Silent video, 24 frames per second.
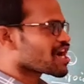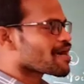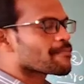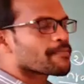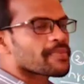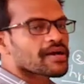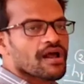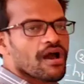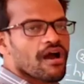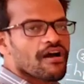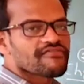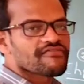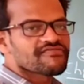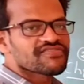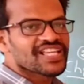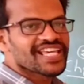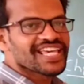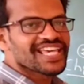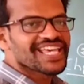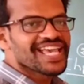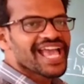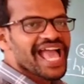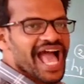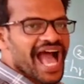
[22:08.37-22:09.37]
chamber of
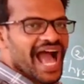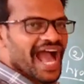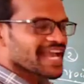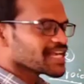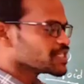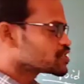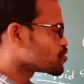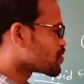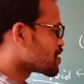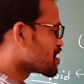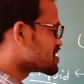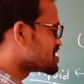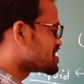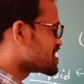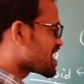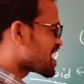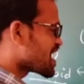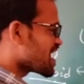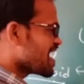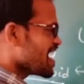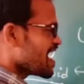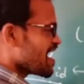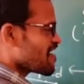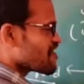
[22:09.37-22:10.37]
the eye is known as
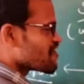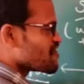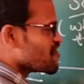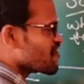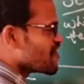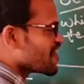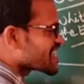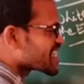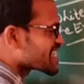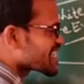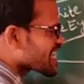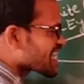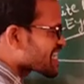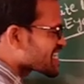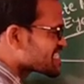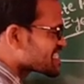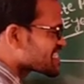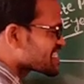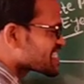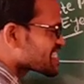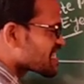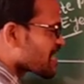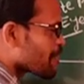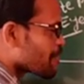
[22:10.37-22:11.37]
the
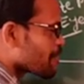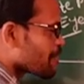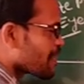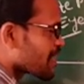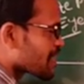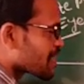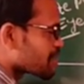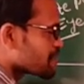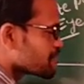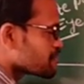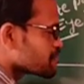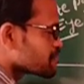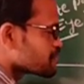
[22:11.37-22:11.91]
vitreous chamber.